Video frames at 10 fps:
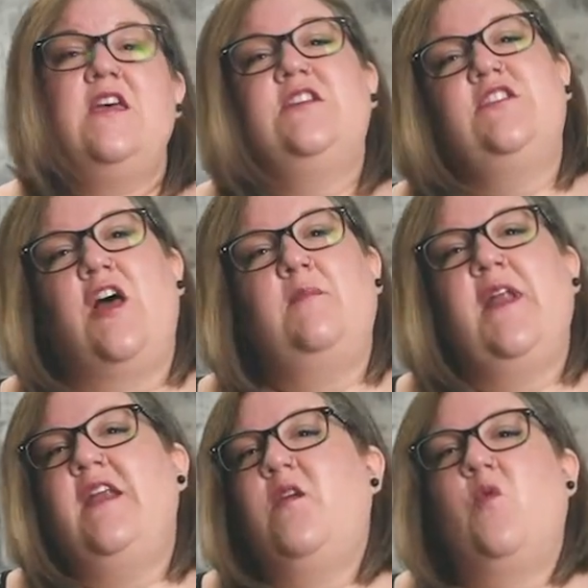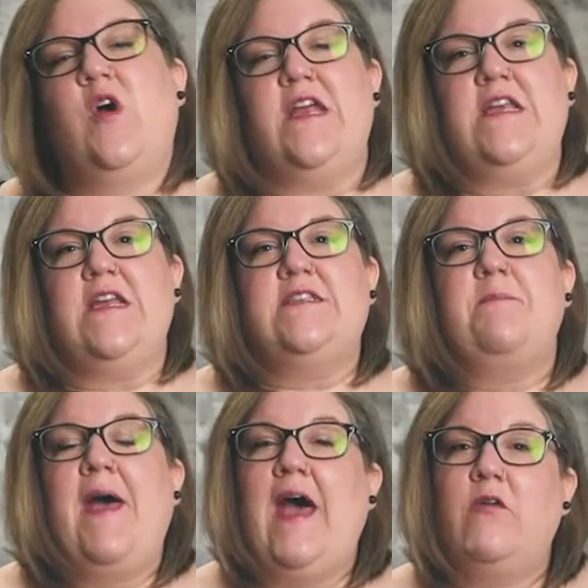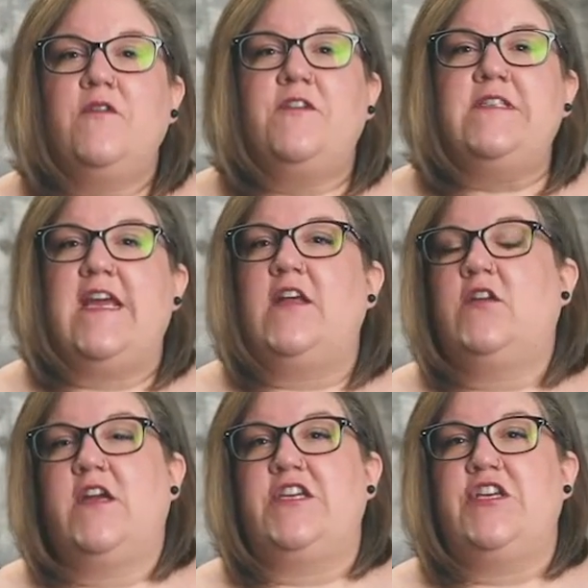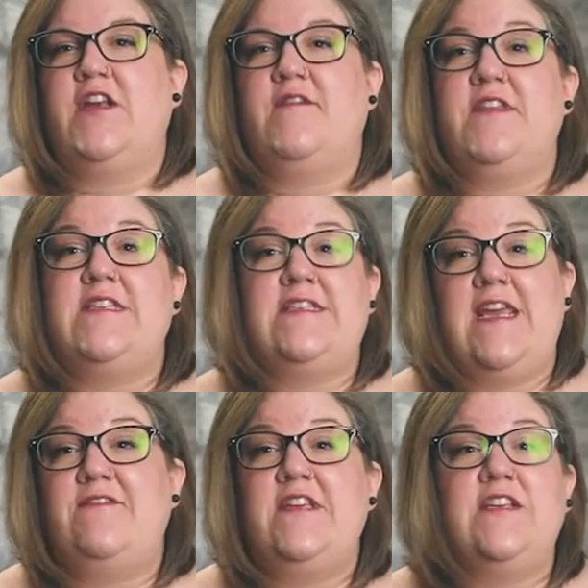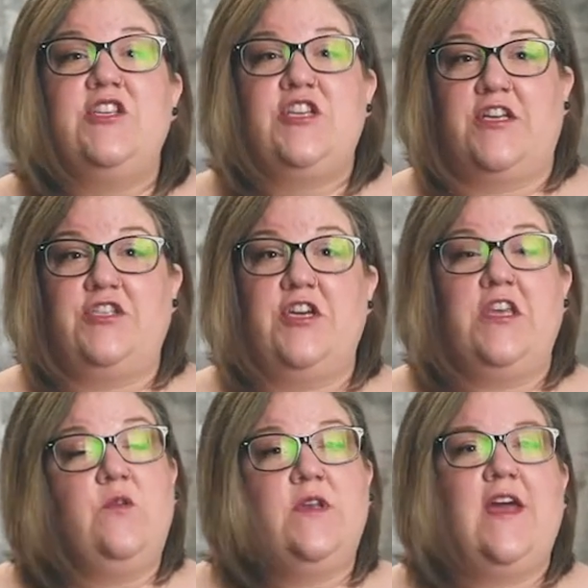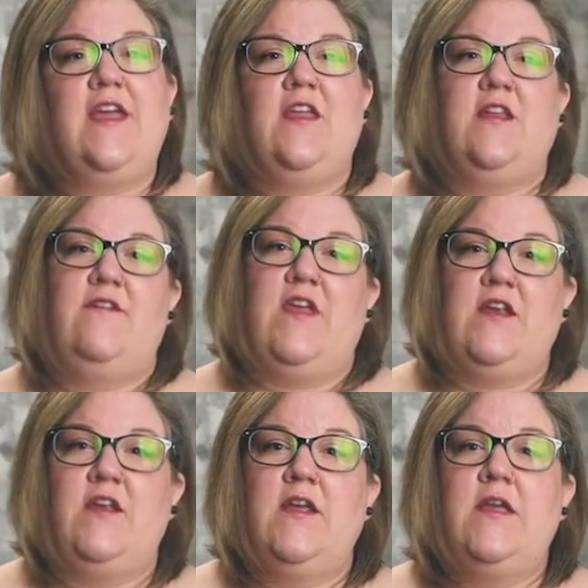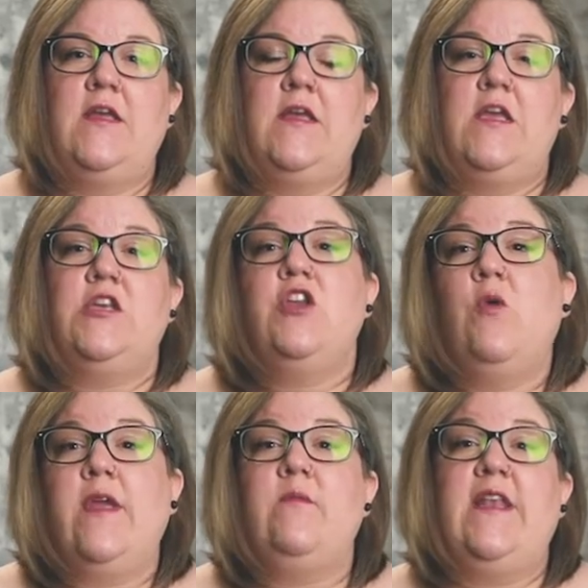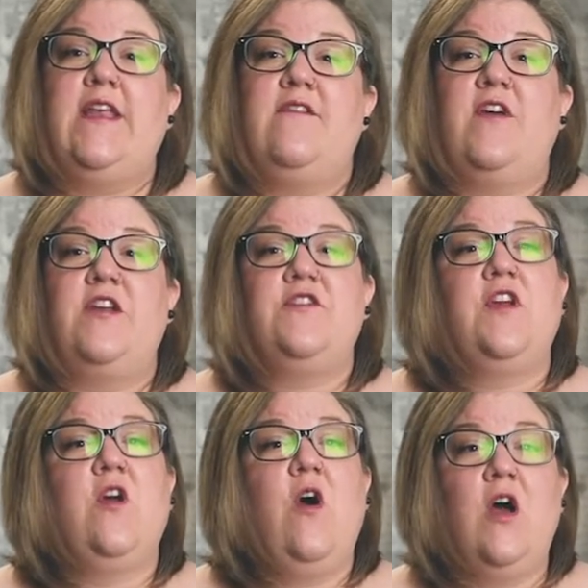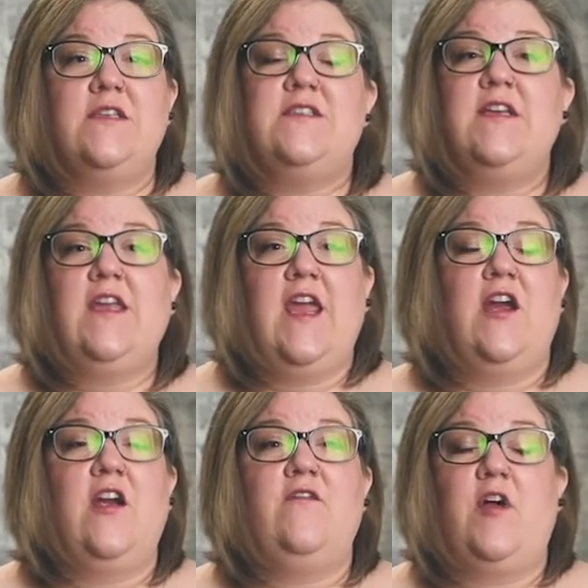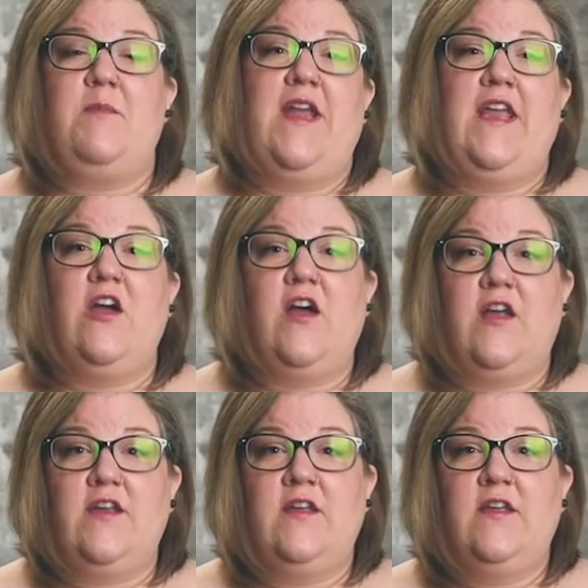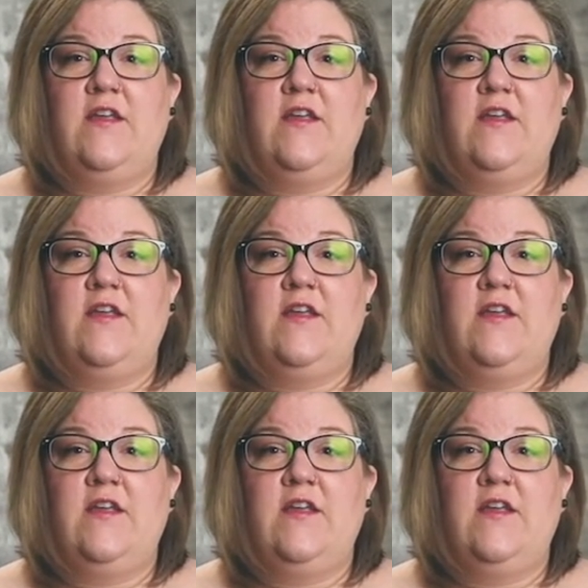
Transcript: Psalm 91 is a powerful declaration of the safety and shelter you and I can live in, knowing we live under the constant care of Almighty God.